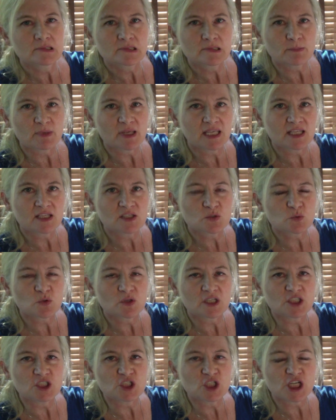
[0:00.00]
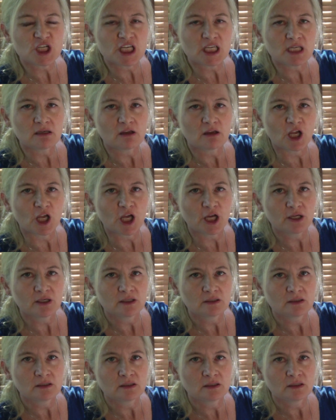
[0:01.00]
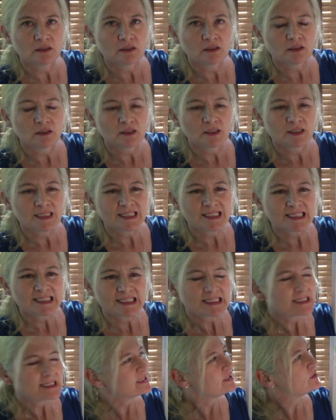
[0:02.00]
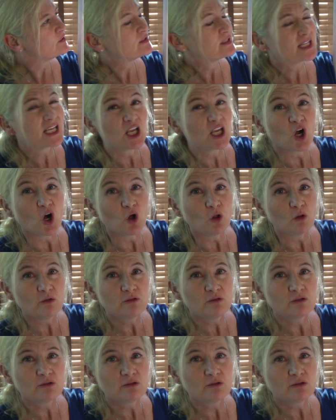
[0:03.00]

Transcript: Begins with a G. G. Did you say golf?